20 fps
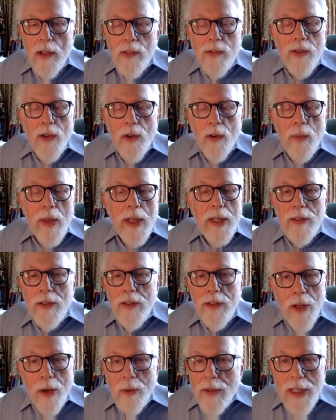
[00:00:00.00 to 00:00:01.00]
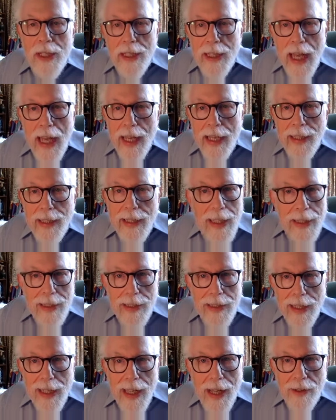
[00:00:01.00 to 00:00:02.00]
So when Yod and hay
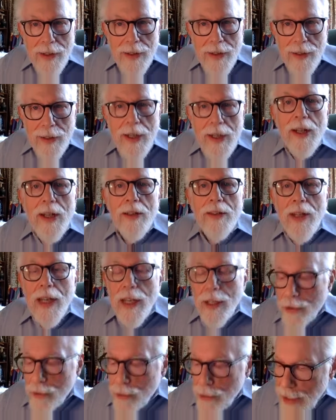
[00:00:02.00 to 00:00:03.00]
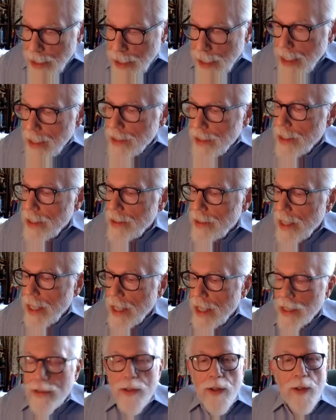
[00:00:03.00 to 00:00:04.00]
get together, they create the
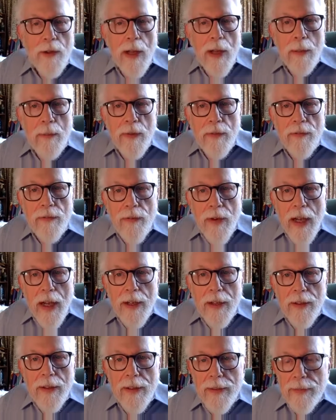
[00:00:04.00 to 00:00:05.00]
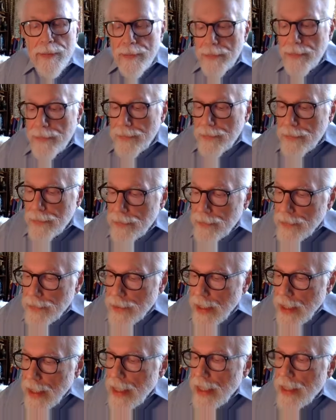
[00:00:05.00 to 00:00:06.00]
hexagram of fire
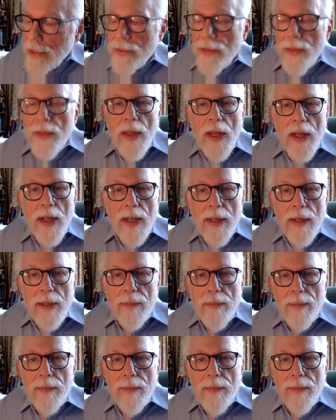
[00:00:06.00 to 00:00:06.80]
in the